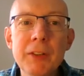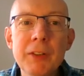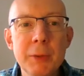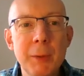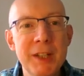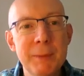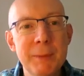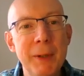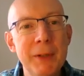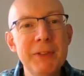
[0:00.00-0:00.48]

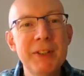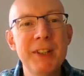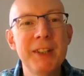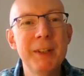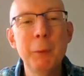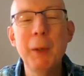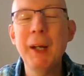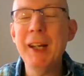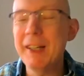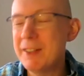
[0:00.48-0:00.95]
So I suppose
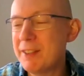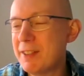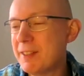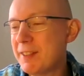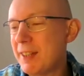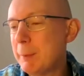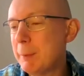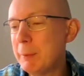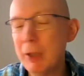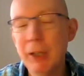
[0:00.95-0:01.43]
in a way it's the
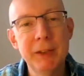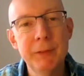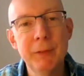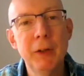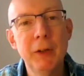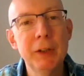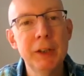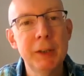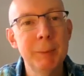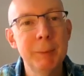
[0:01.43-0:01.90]
same kind of
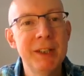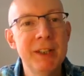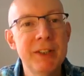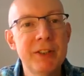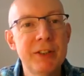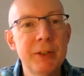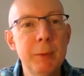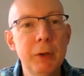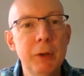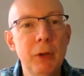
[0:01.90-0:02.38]
argument.
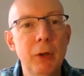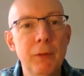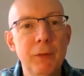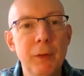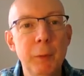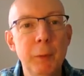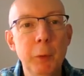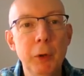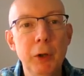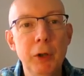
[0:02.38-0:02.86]
is do a lot
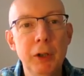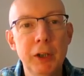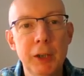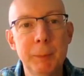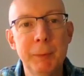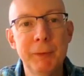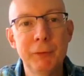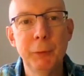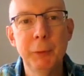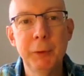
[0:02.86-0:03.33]
of the
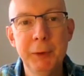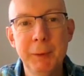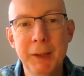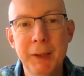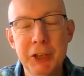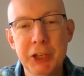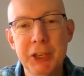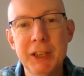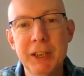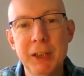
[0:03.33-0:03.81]
work before you
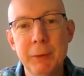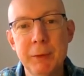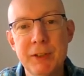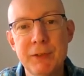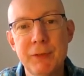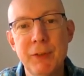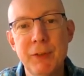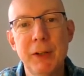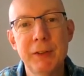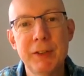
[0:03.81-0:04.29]
actually go
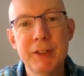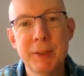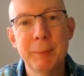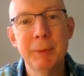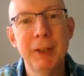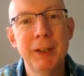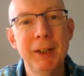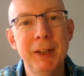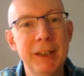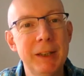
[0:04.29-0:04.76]
as far as
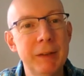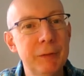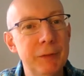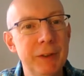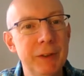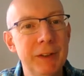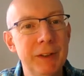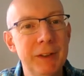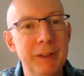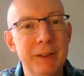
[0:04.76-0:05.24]
applying
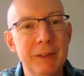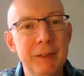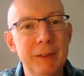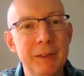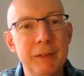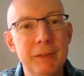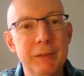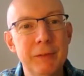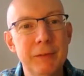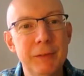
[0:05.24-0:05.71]
for,
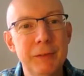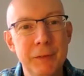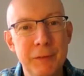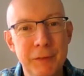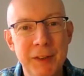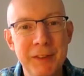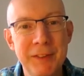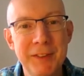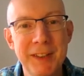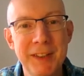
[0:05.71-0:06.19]
for
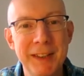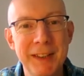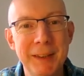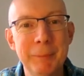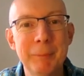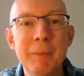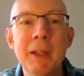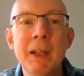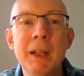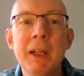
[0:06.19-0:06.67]

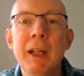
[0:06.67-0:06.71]
funding.